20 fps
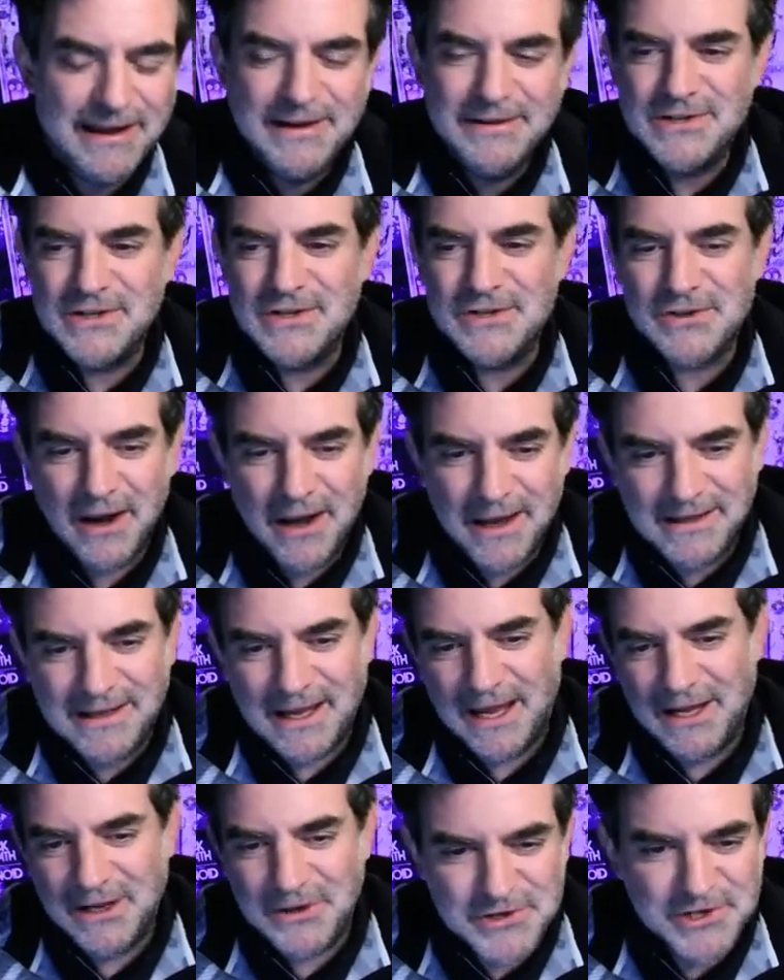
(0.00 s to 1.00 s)
to try and
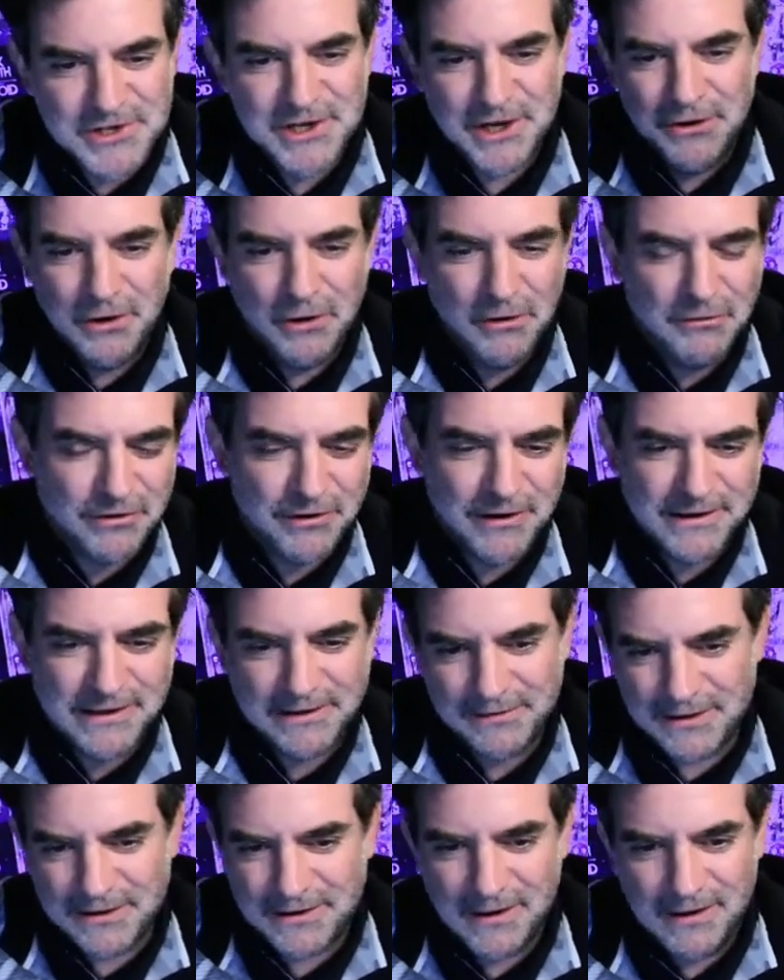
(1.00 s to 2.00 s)
get your shit over and
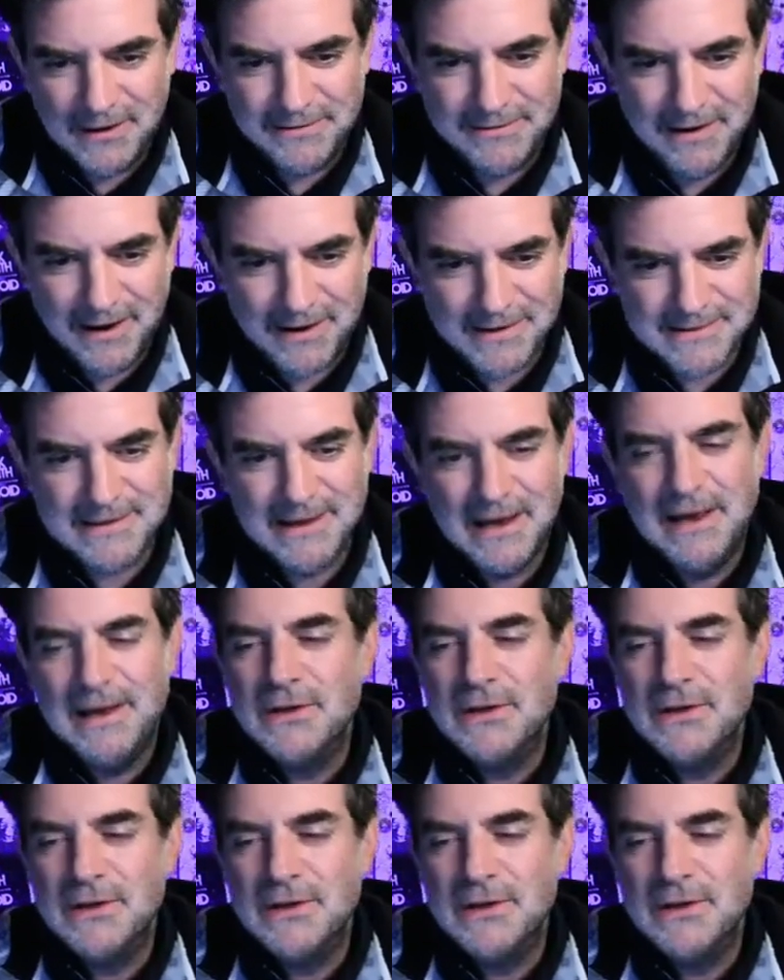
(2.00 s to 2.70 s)
give it context.